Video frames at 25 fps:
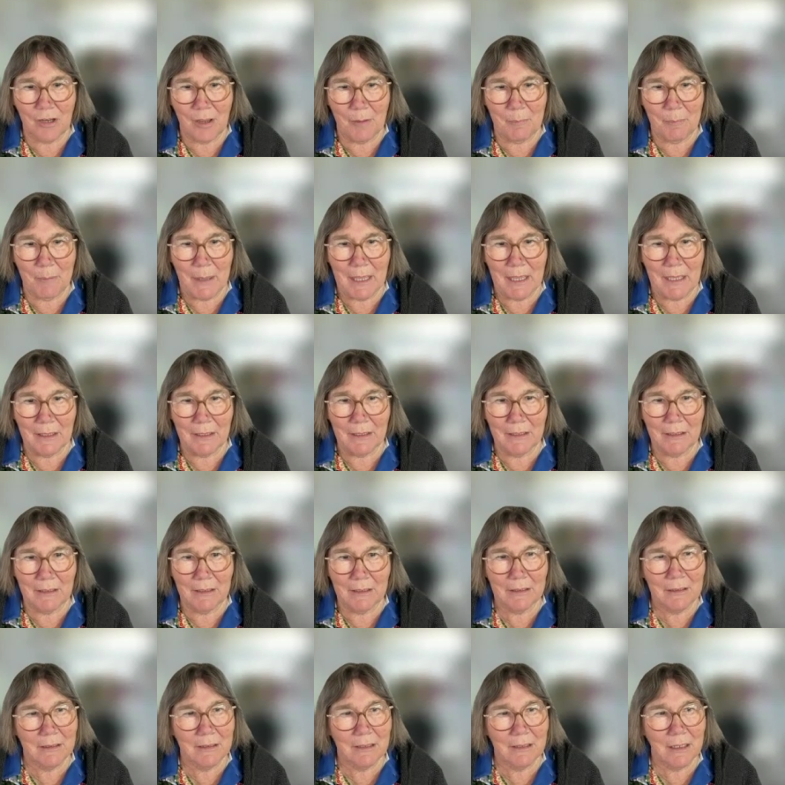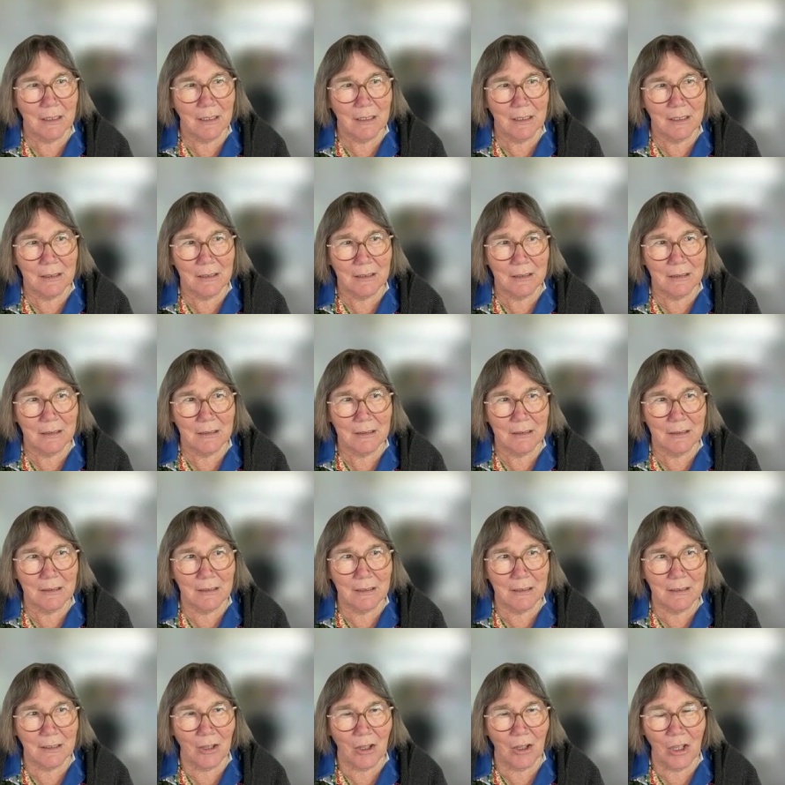about it, and
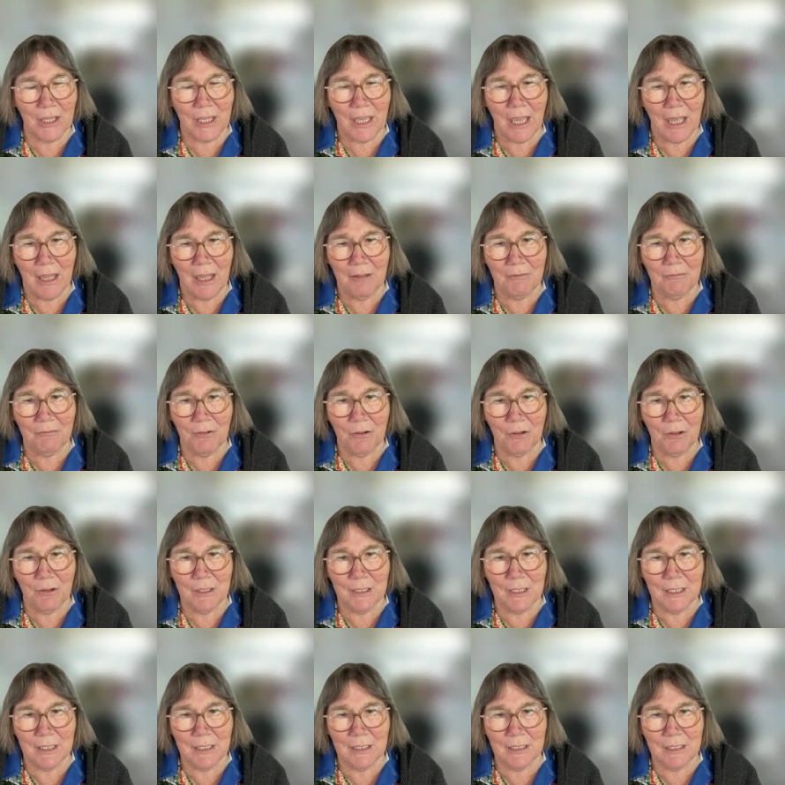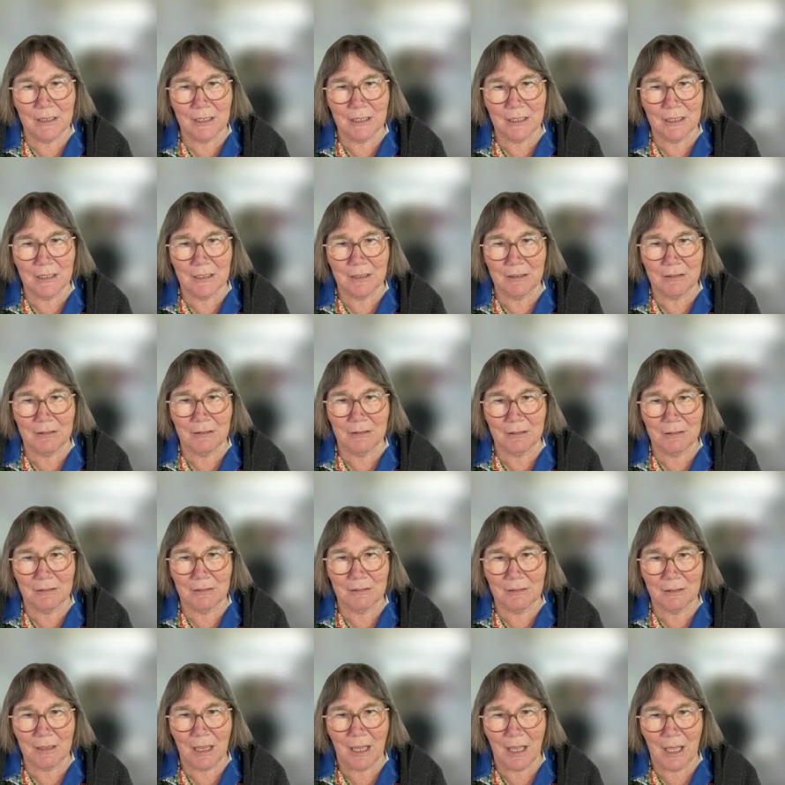I can't find anything.
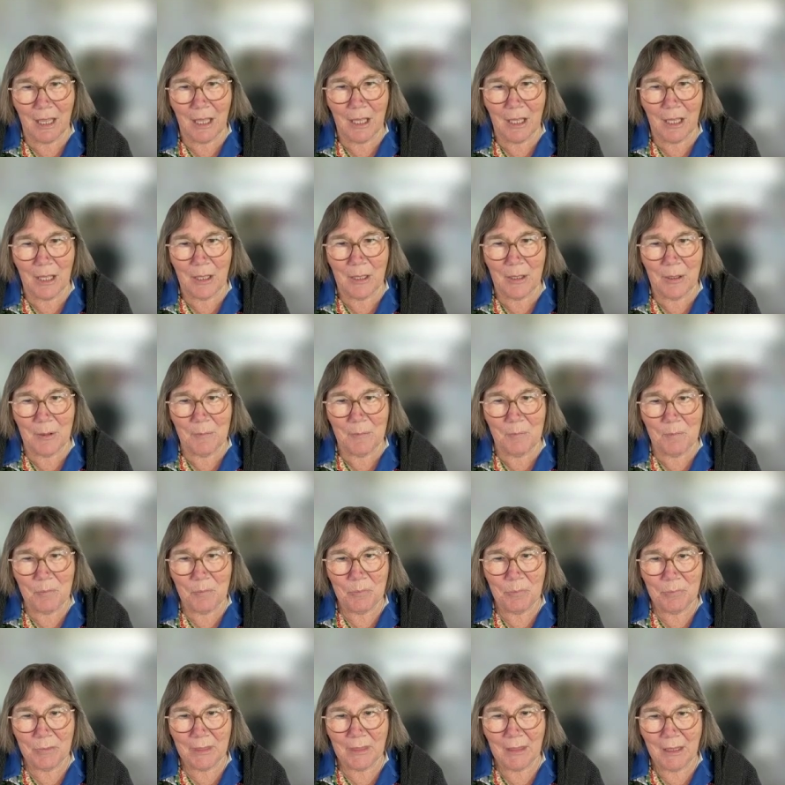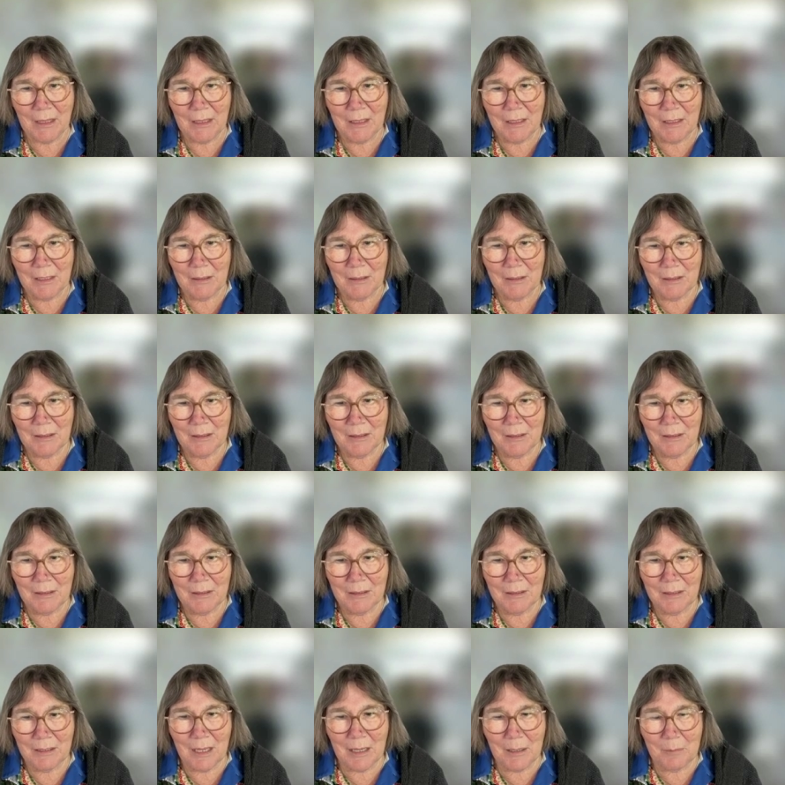Um,
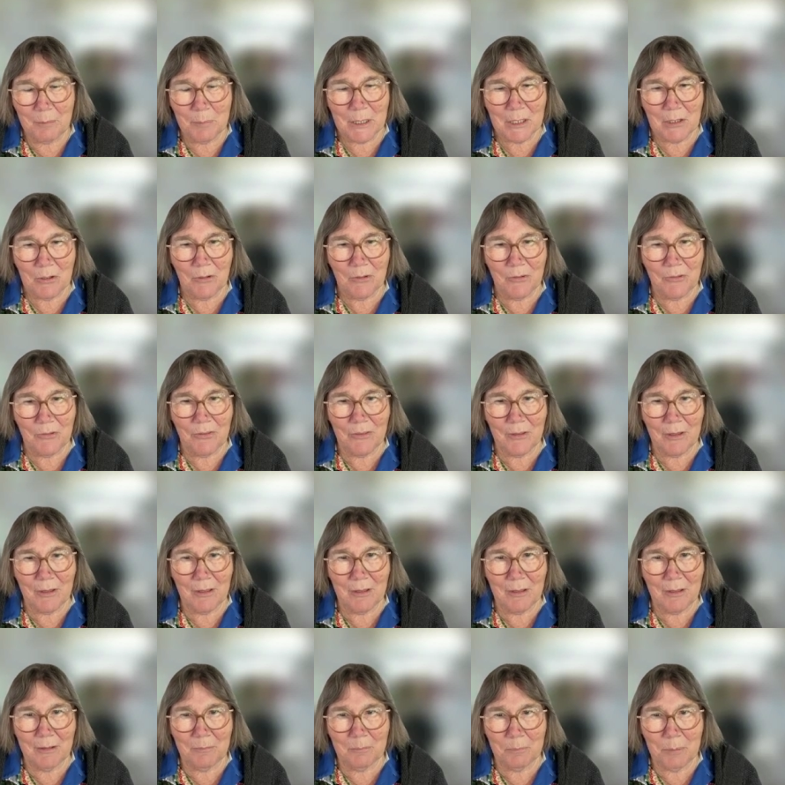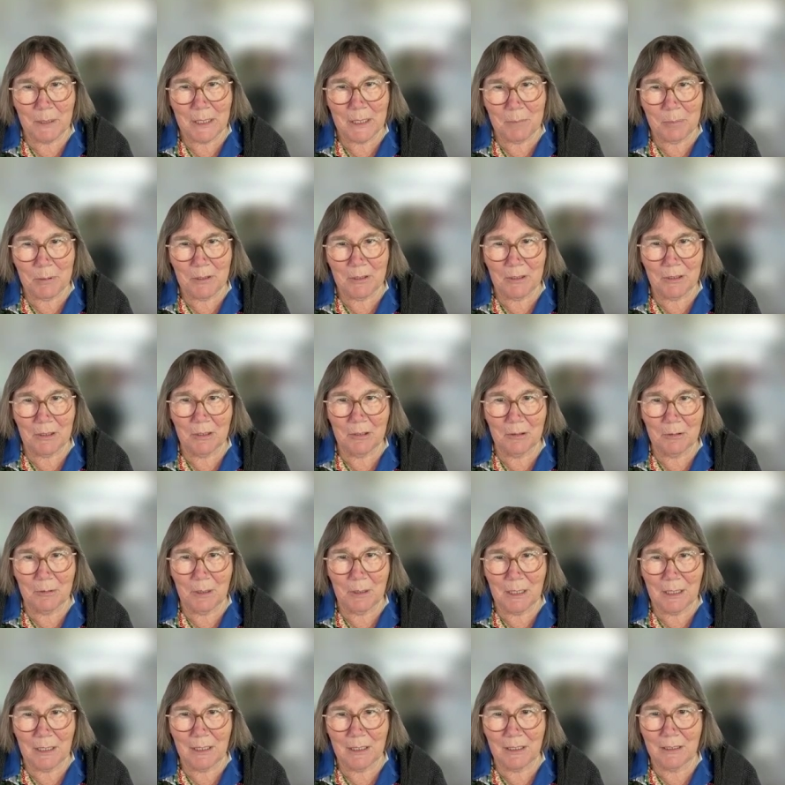because the people who
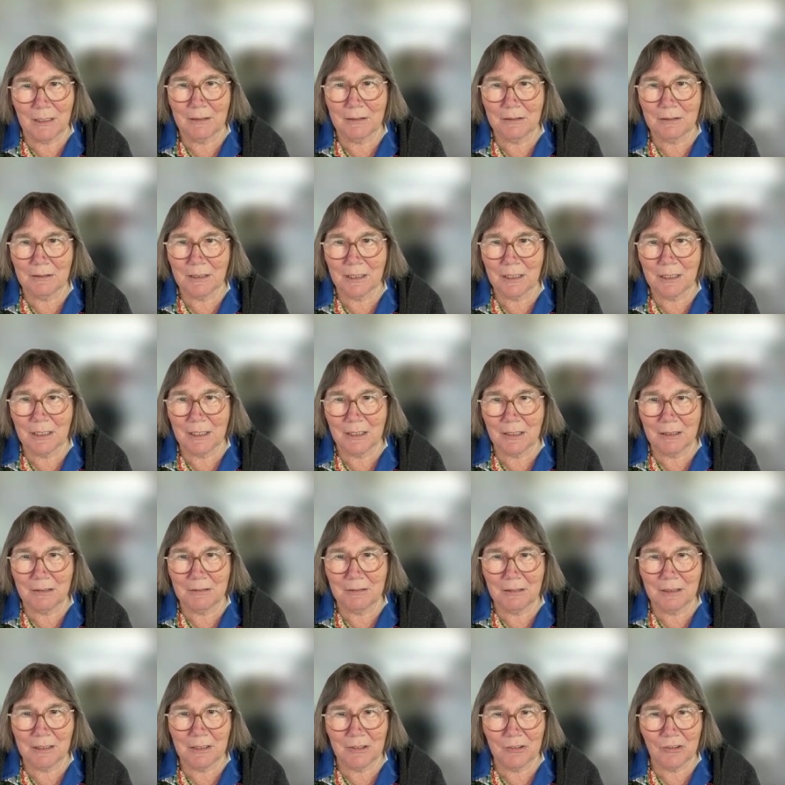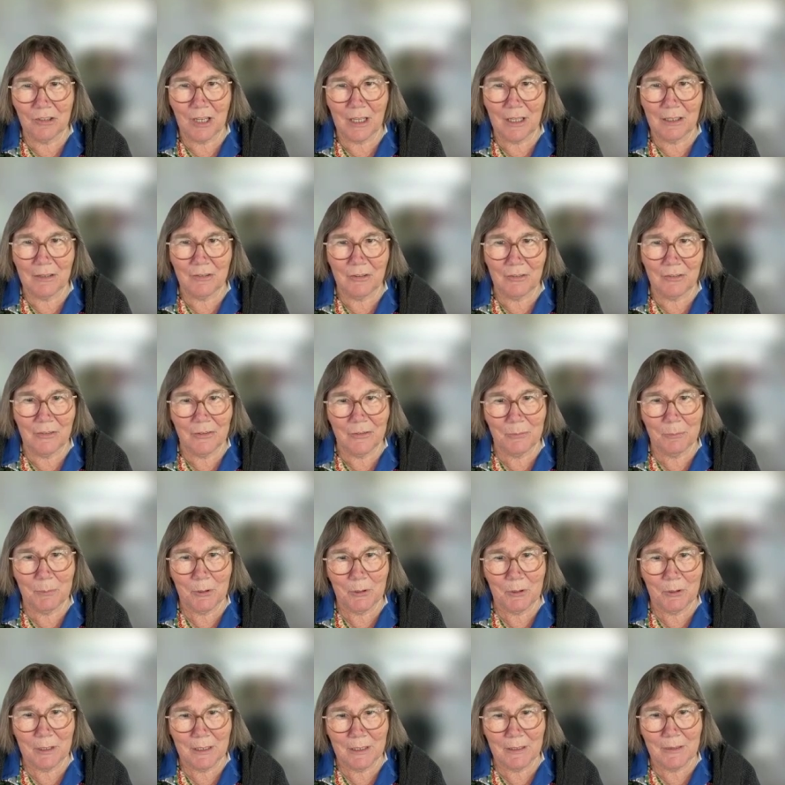are, in charge of the
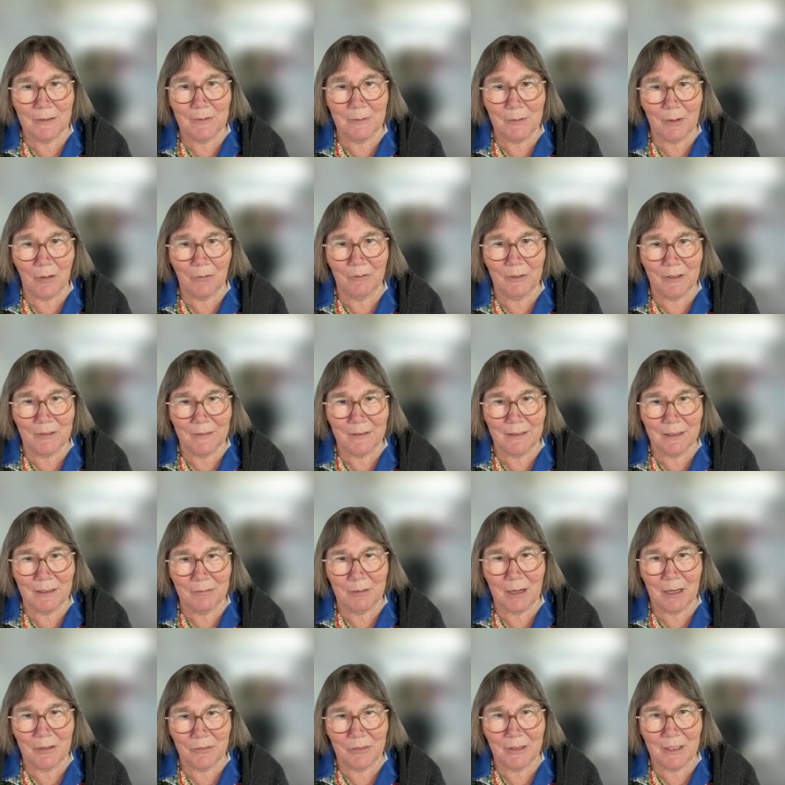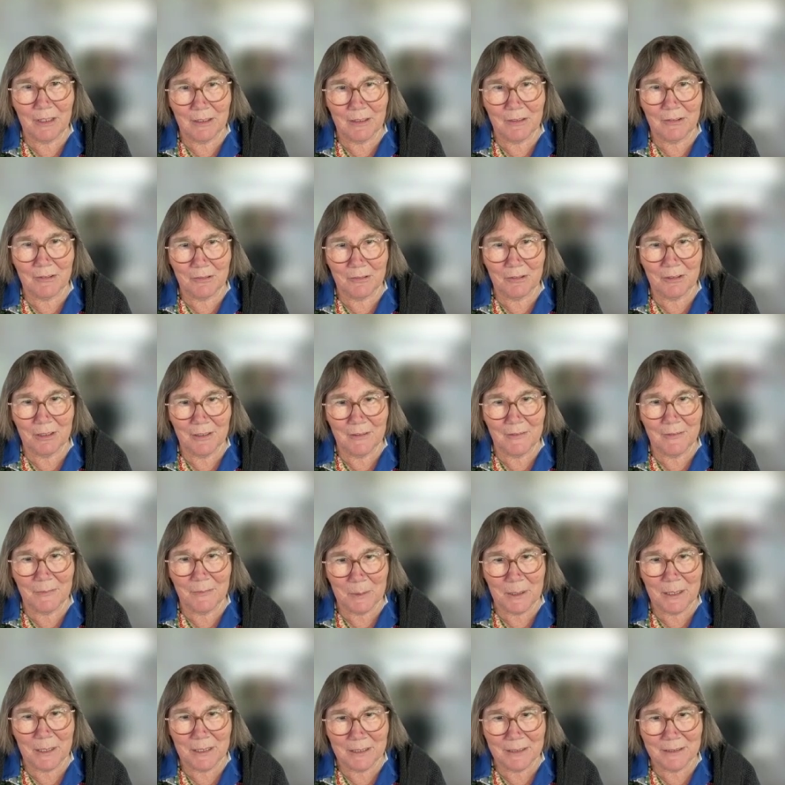spookiness obviously wrote the history as
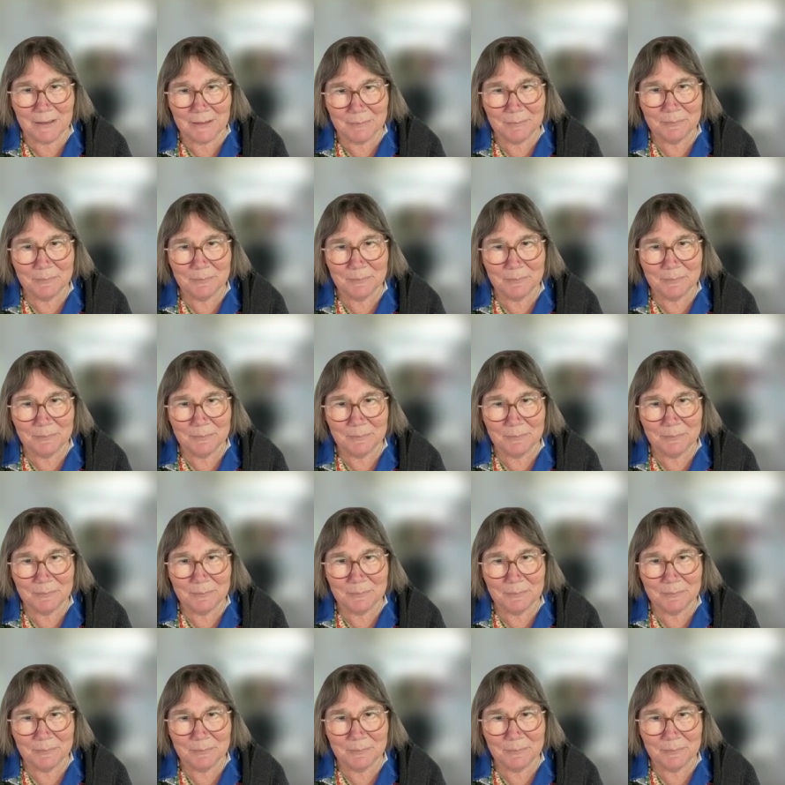well.